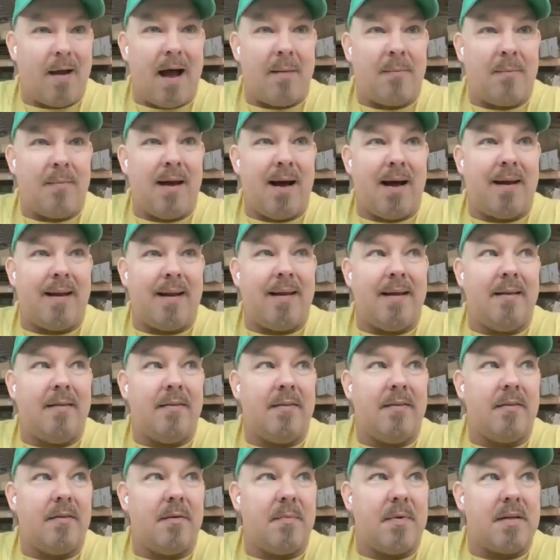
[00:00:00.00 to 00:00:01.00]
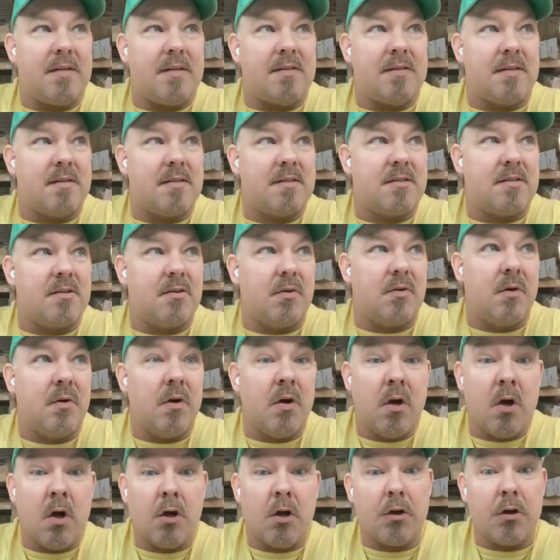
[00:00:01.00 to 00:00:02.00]
I'm not in the business to
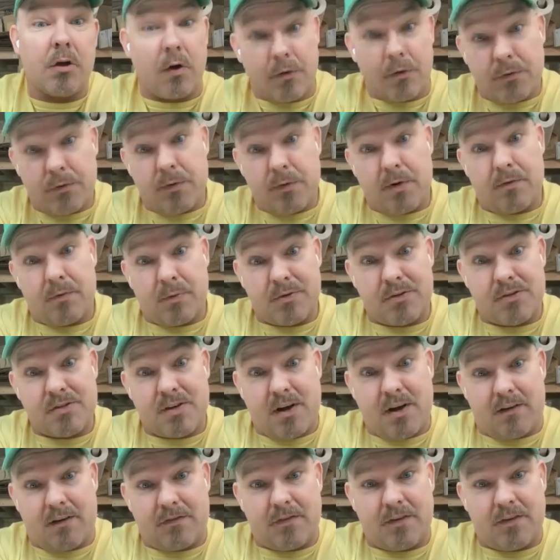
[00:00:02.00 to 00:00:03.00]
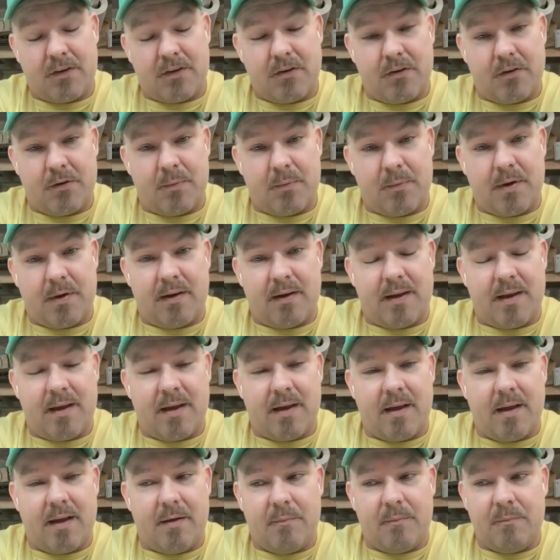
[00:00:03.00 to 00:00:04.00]
go through everyone's stuff. You know what I mean?
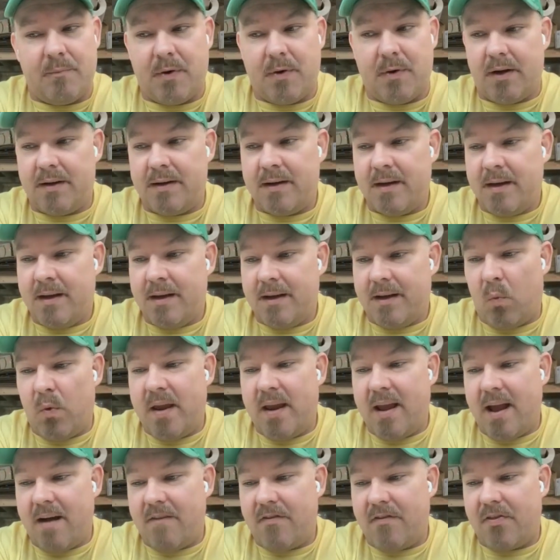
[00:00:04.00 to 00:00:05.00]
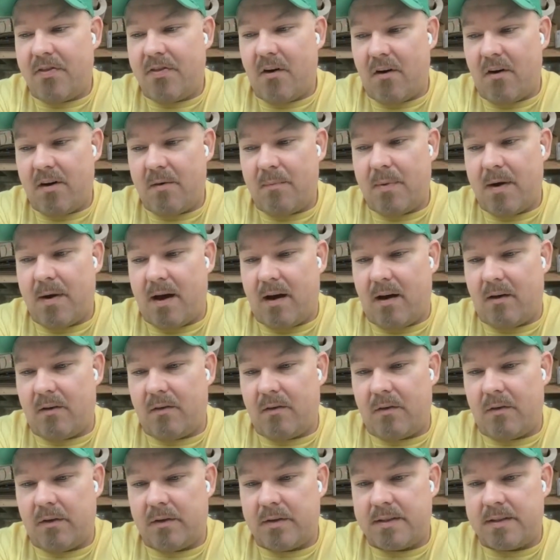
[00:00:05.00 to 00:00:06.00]
But we have thought about
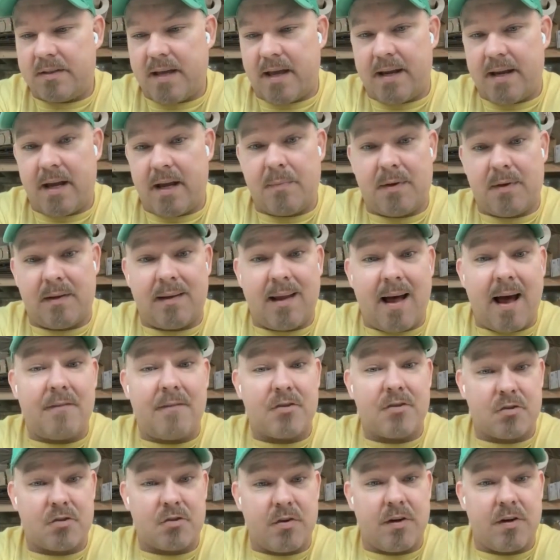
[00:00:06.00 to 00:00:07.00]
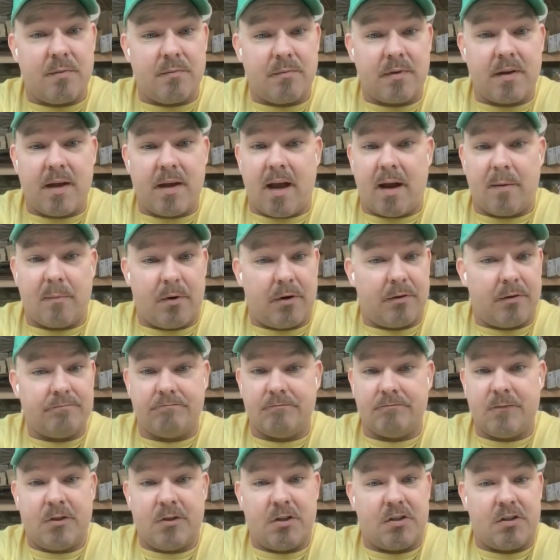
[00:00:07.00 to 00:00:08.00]
setting up a live stream camera
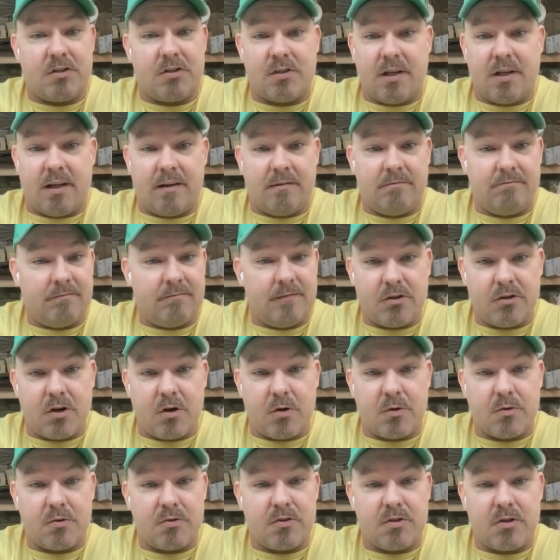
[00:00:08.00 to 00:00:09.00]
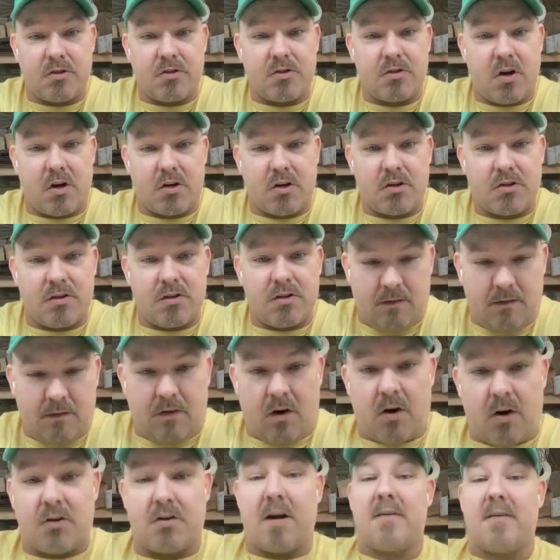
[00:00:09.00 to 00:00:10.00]
just that shows destruction of
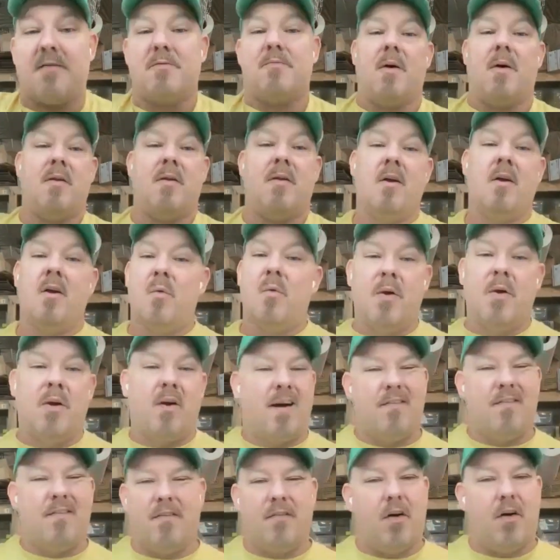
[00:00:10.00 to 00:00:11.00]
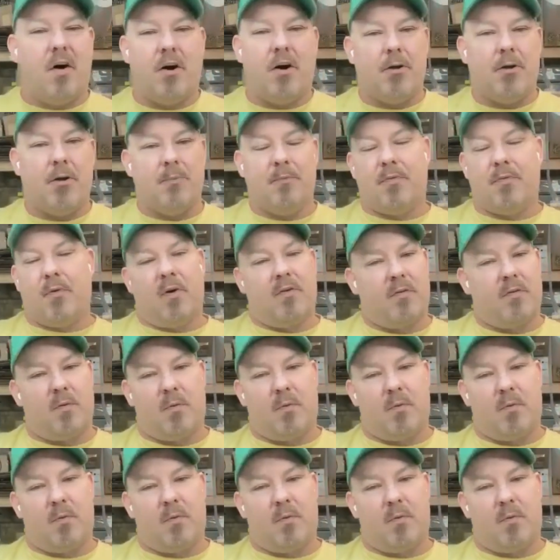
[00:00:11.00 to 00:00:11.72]
hard drives, but we don't have the volume for it.